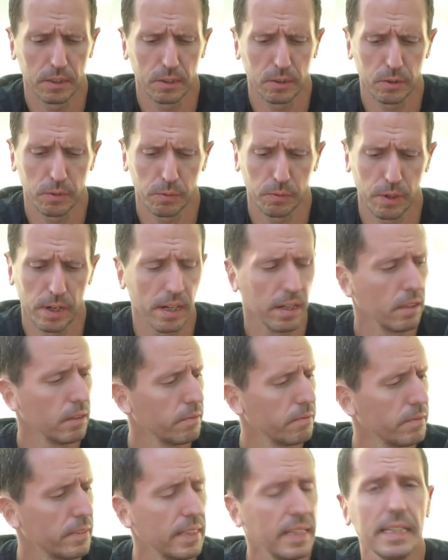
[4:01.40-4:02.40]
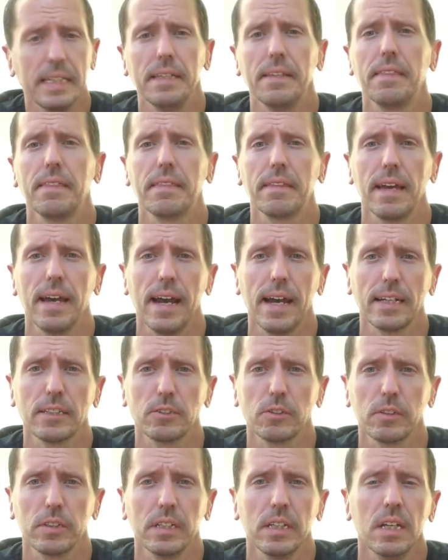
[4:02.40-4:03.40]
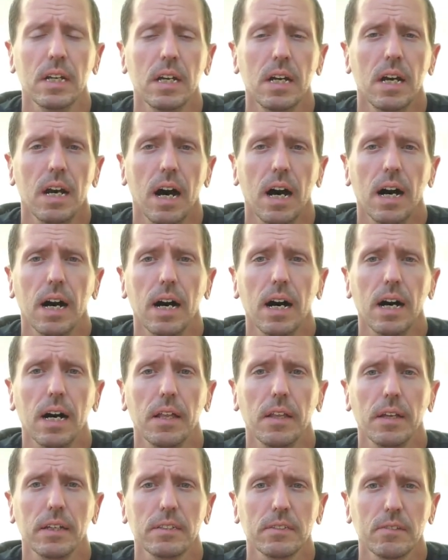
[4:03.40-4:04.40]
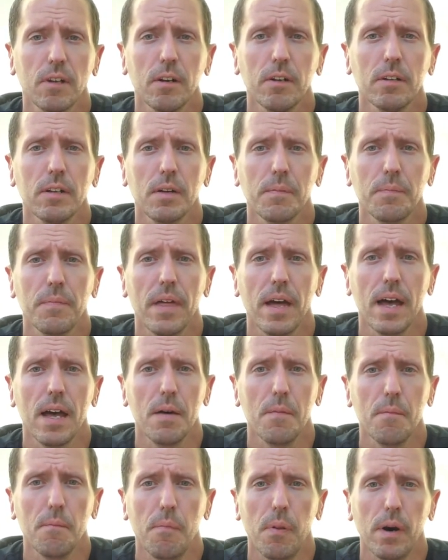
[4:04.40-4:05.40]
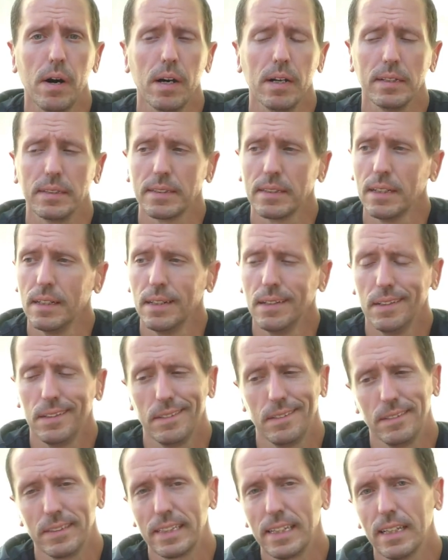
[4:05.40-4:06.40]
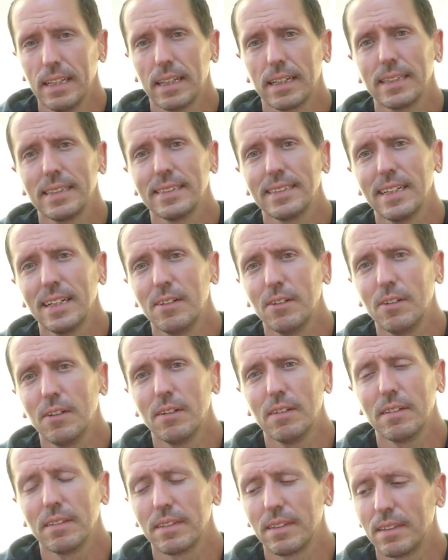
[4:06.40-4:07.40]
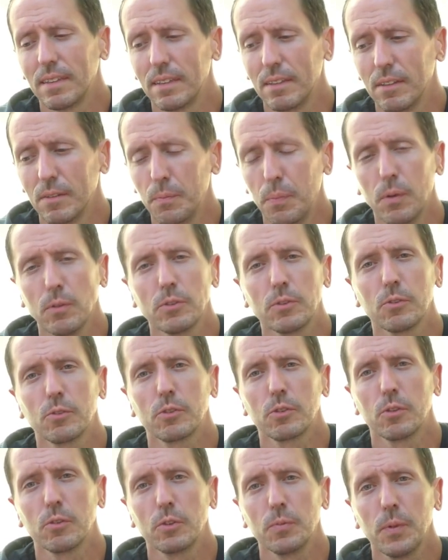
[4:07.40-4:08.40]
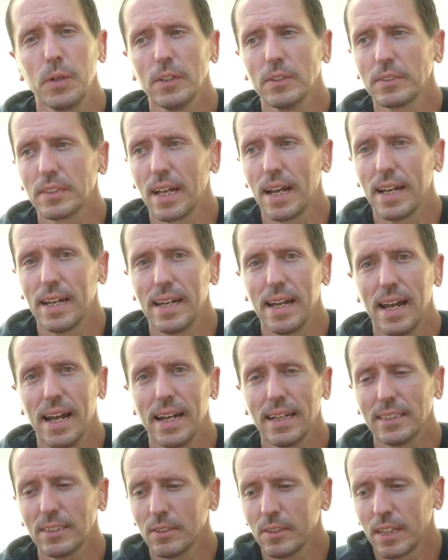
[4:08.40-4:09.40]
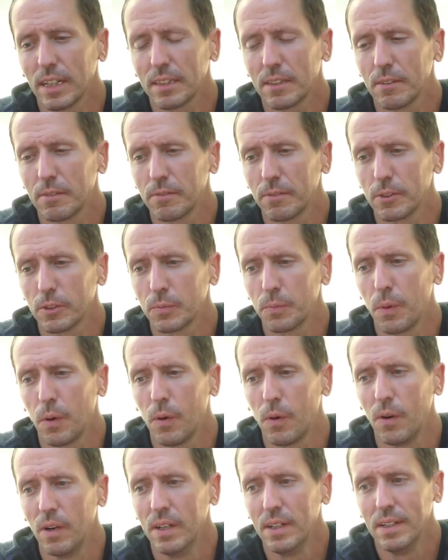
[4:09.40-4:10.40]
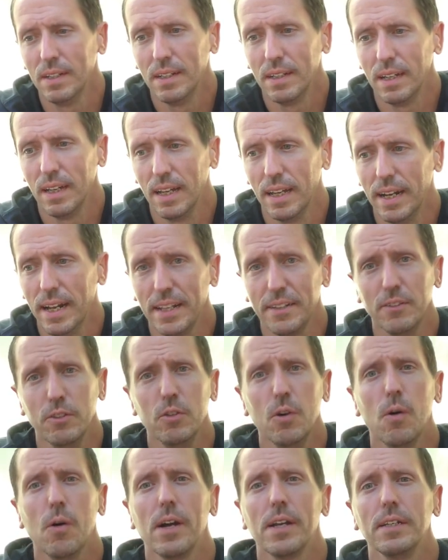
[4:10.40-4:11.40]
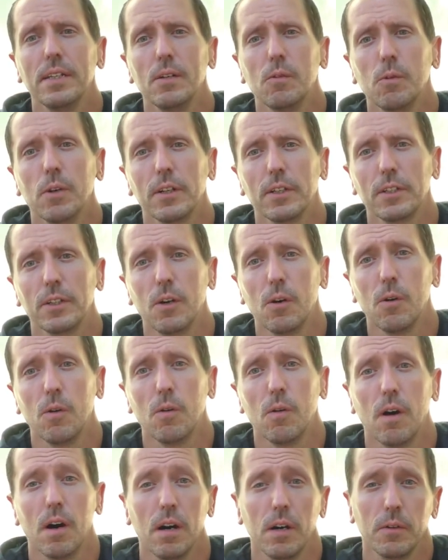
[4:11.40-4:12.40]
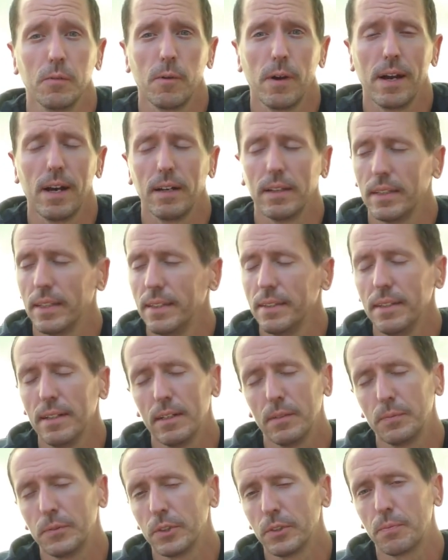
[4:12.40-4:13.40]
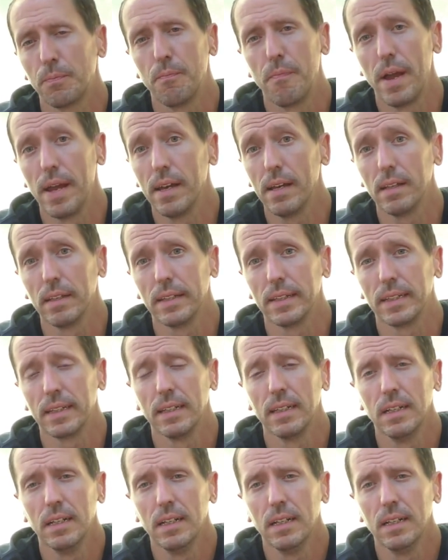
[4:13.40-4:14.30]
Trail of Teeth, actually. I started up that, but again, like I said, the bolts are so sparse. I actually got to the first bolt and had no idea where to go on route. Ended up just bailing,